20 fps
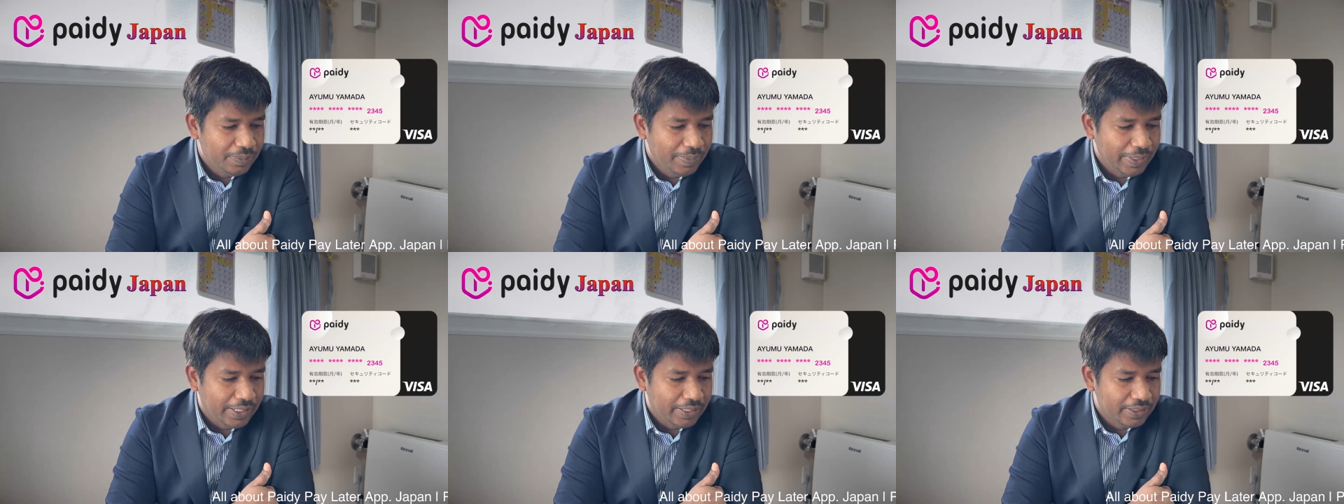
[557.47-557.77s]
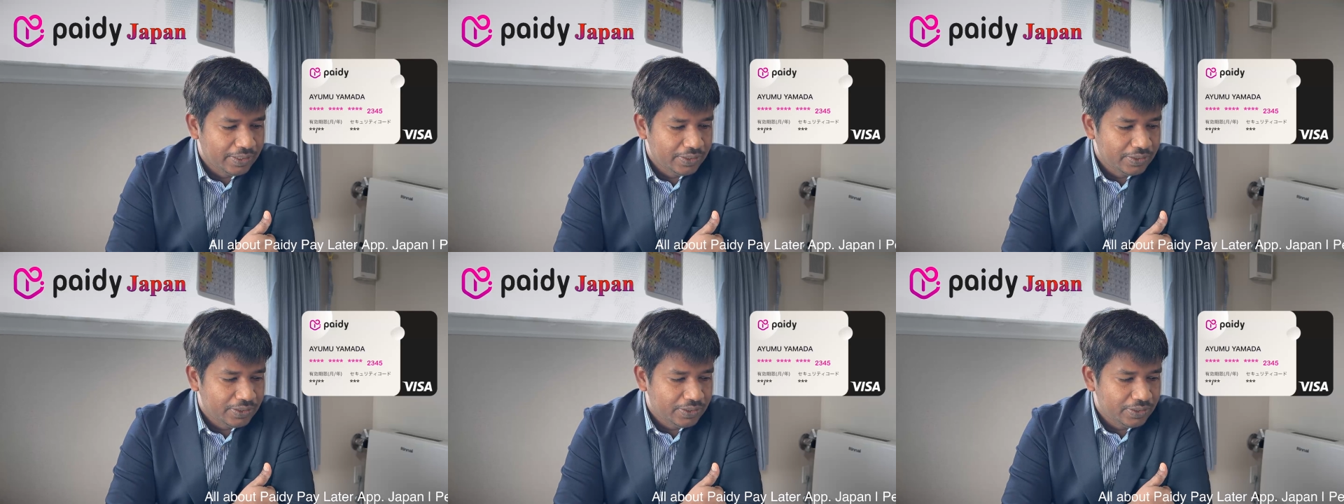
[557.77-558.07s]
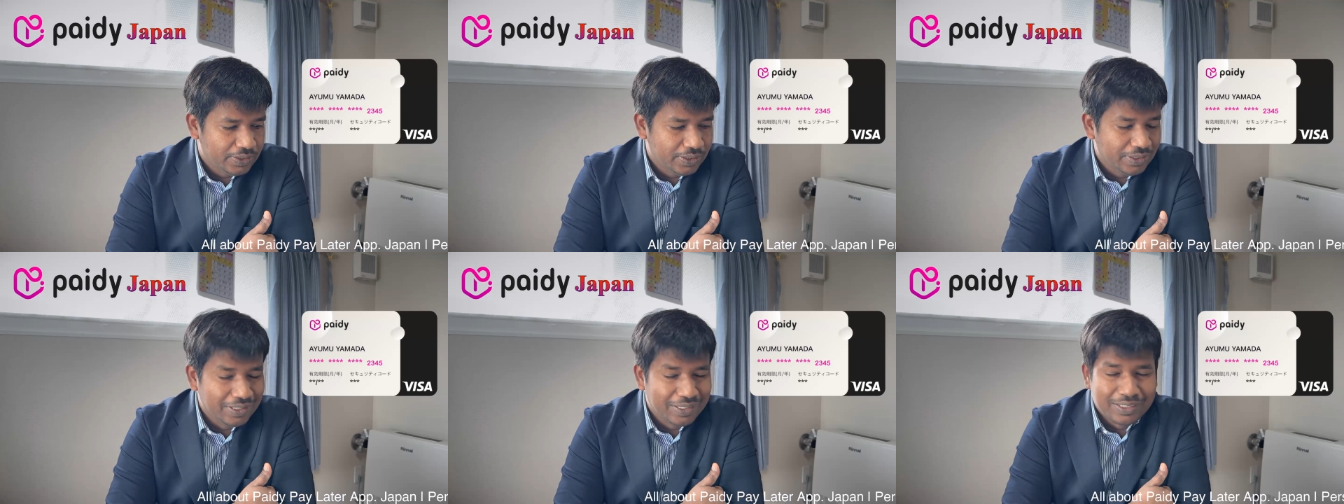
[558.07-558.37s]
because
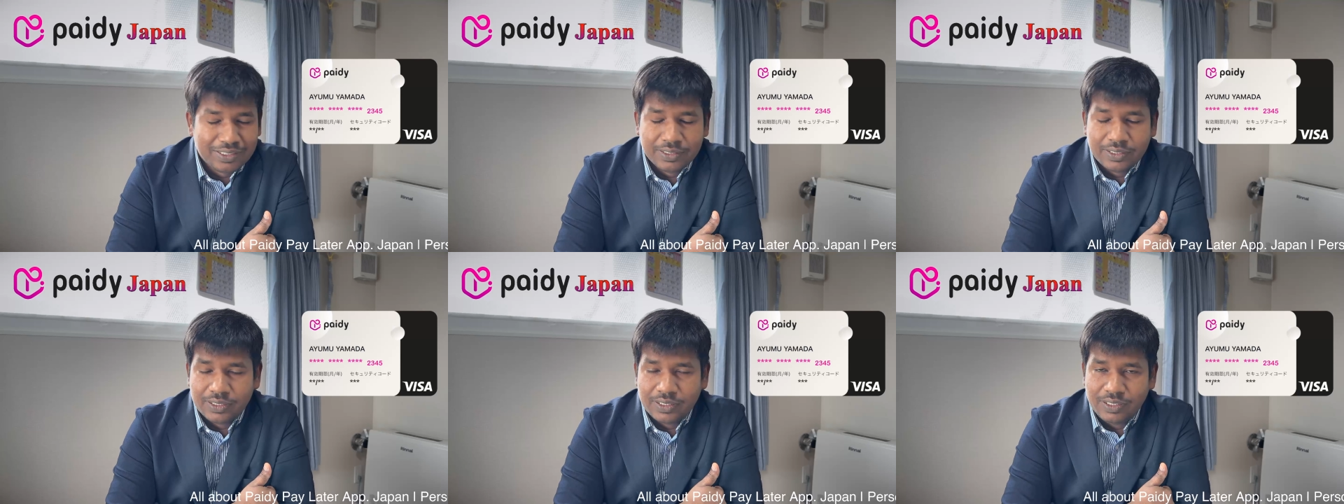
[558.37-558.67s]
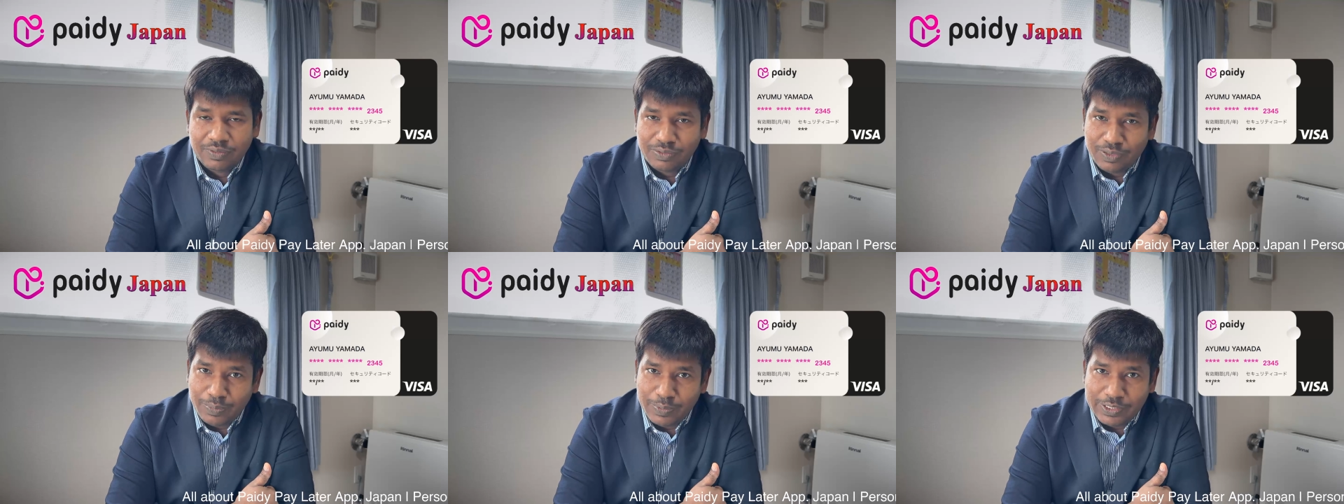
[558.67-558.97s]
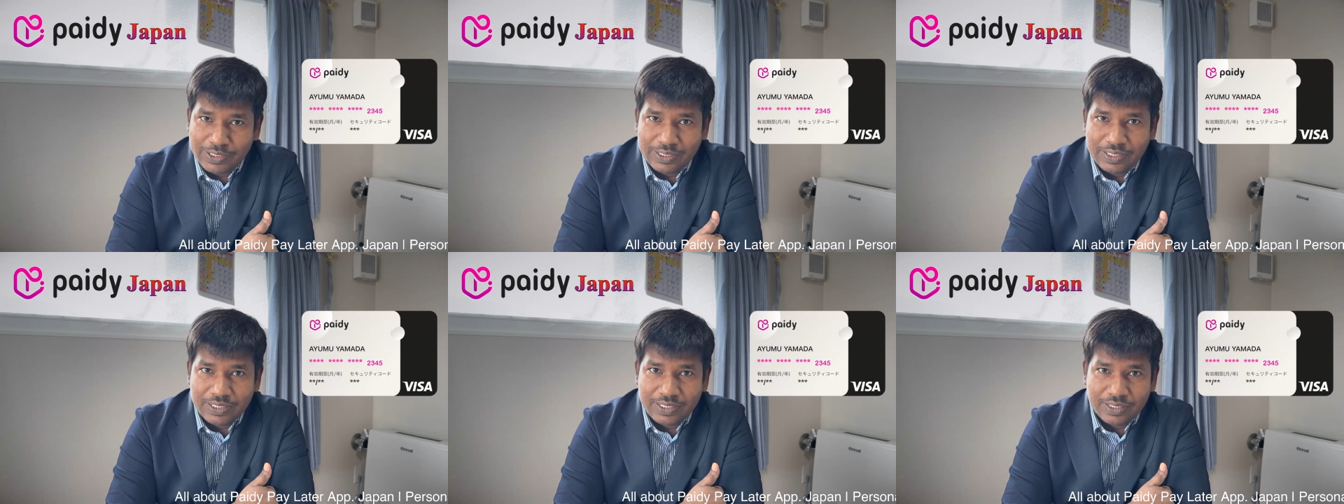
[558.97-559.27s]
the
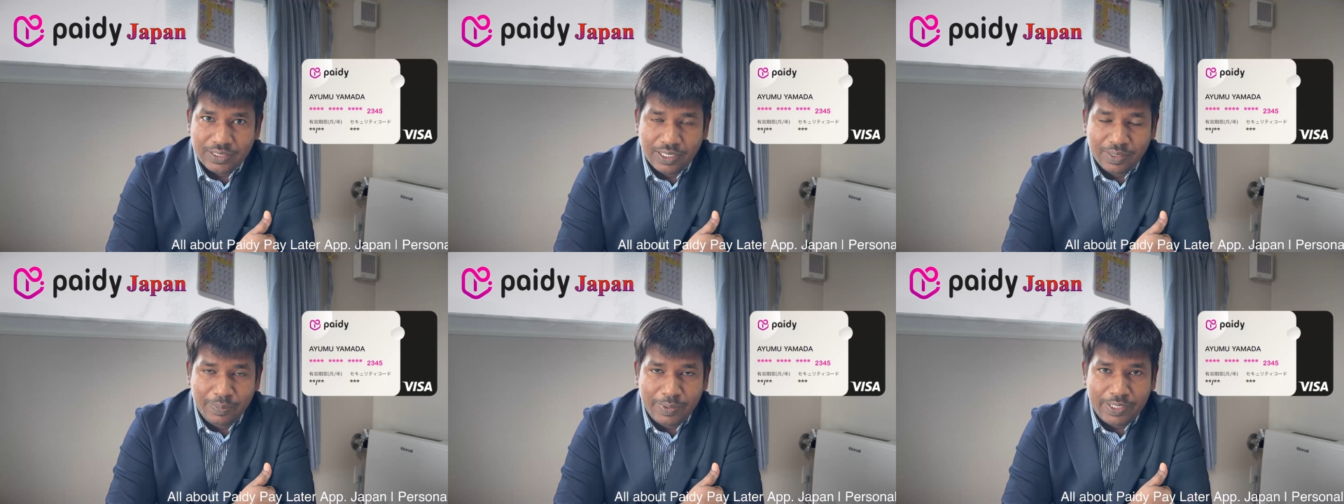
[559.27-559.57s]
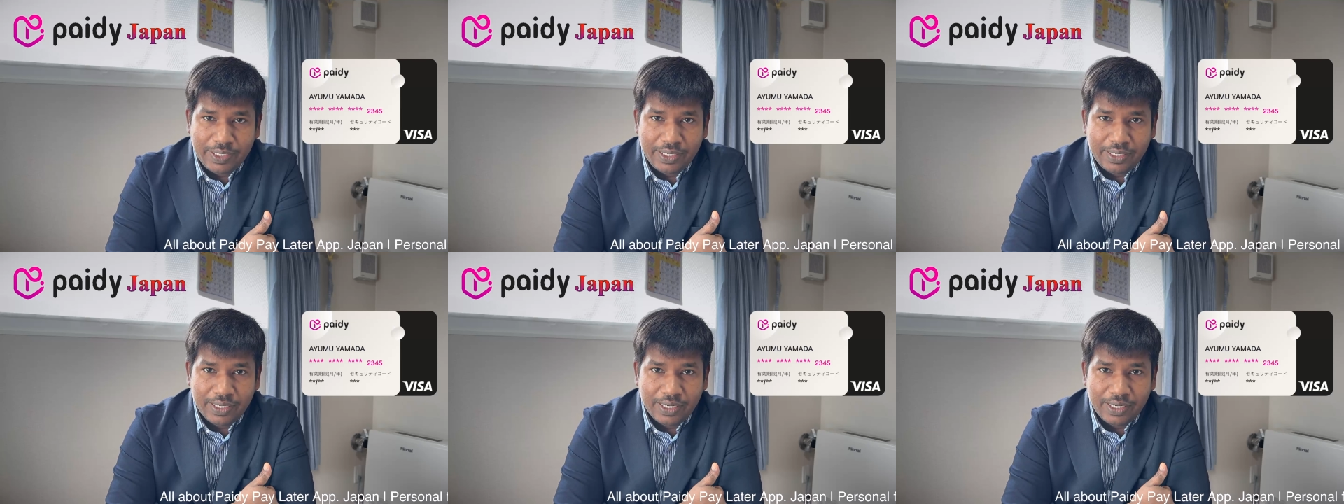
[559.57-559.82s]
information is limited,